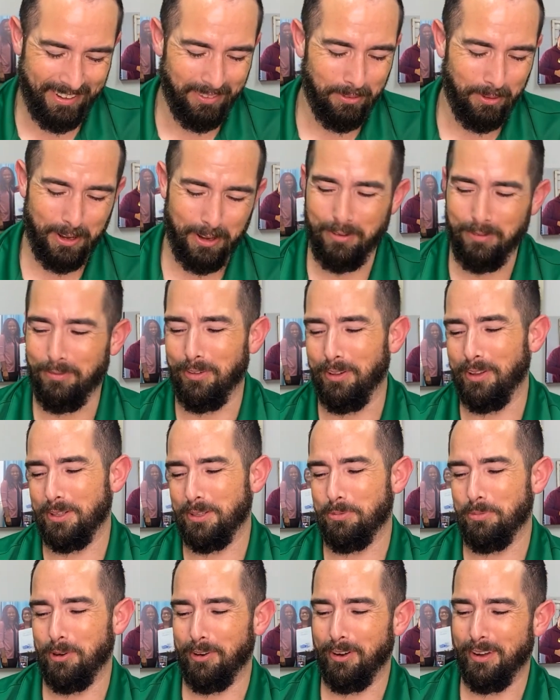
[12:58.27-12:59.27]
Wonderful
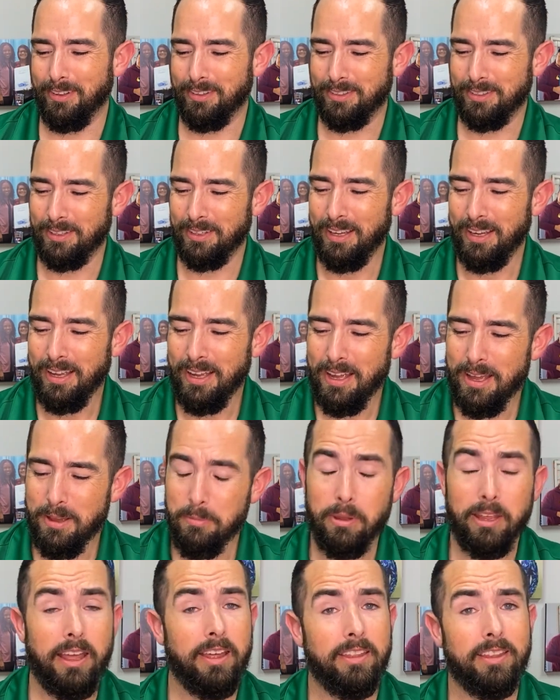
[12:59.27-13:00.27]
experience.
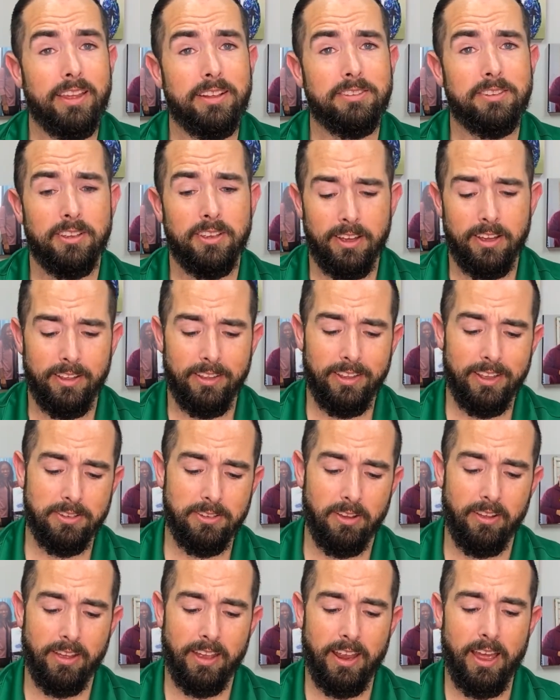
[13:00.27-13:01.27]
But yeah, that's
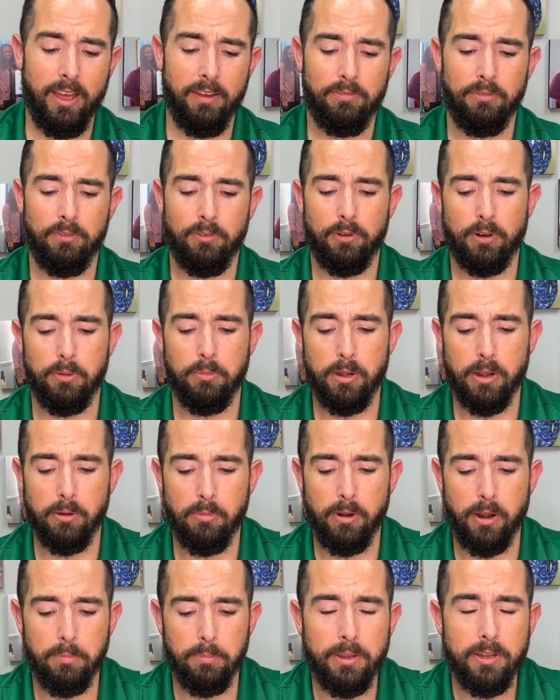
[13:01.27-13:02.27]
all I have for
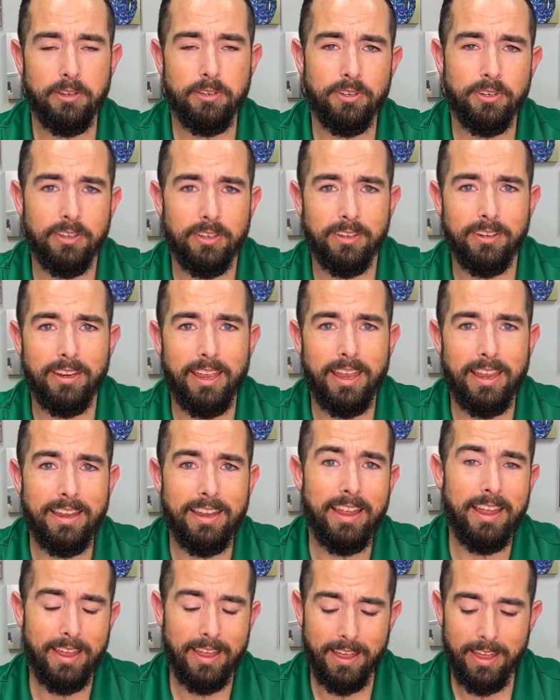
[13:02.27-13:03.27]
Miramar Beach and a